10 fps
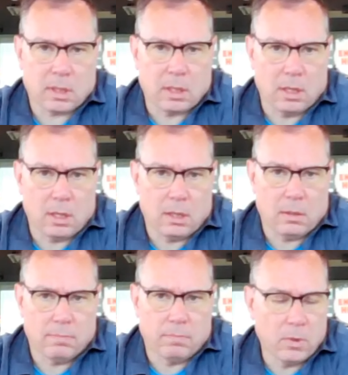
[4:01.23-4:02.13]

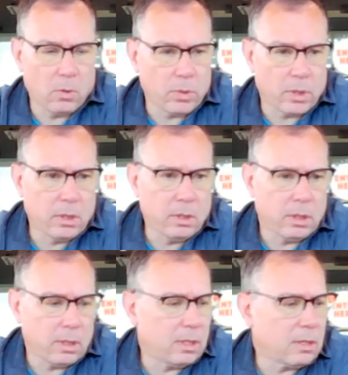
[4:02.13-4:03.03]
noted
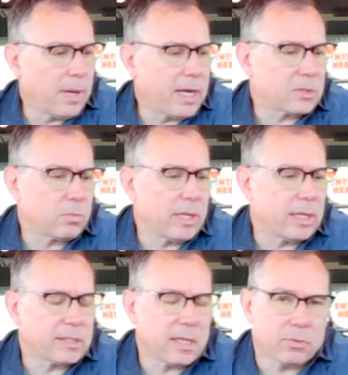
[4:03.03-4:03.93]
in the past week
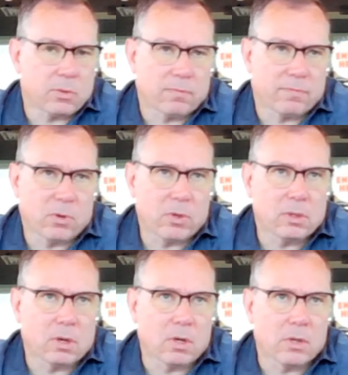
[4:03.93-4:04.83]
is that they're very
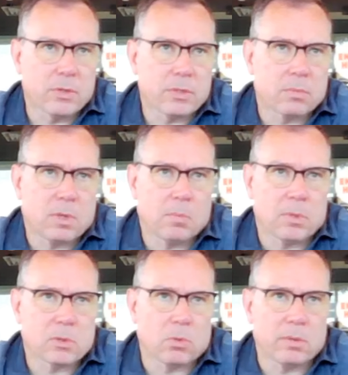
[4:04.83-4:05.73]
large. It
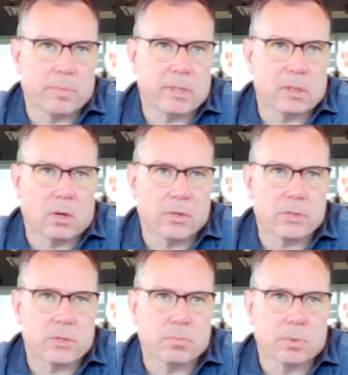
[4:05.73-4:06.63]
was going to be the
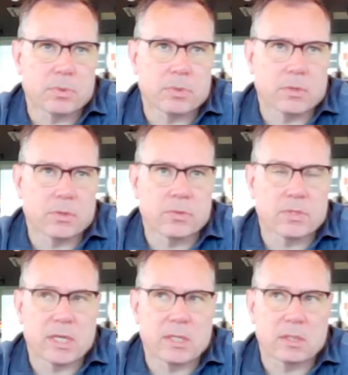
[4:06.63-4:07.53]
largest supercharger
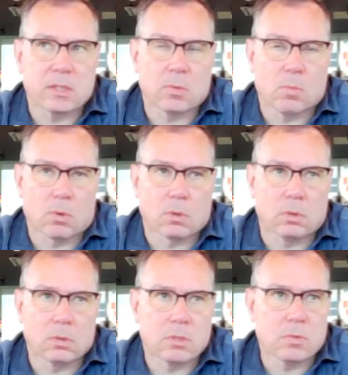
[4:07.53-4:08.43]
station in the
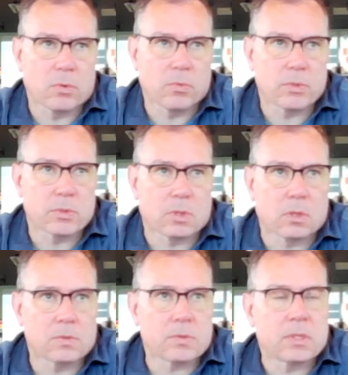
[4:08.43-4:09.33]
world, 200
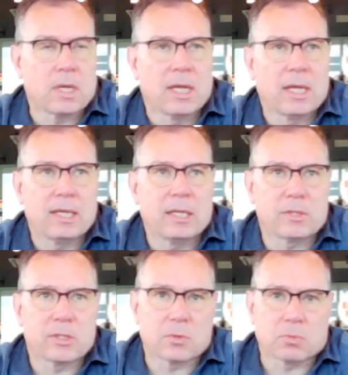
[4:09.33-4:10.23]
stalls in
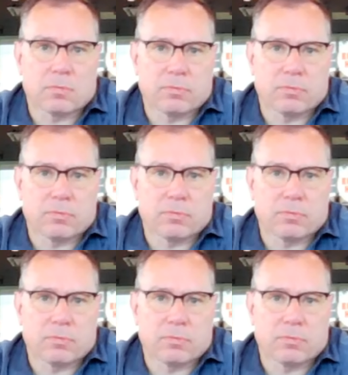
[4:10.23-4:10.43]
Central